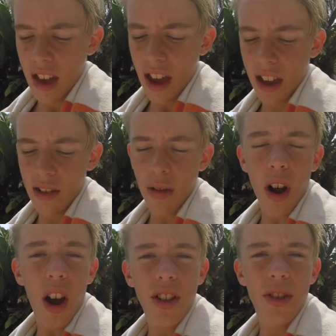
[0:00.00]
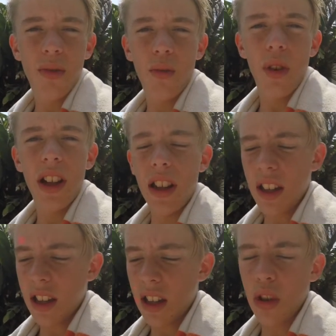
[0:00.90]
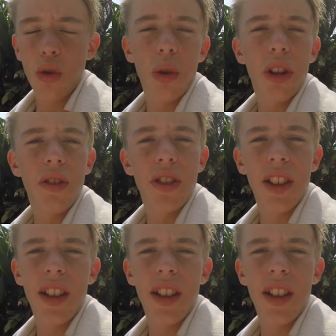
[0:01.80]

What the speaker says: And I just really enjoy using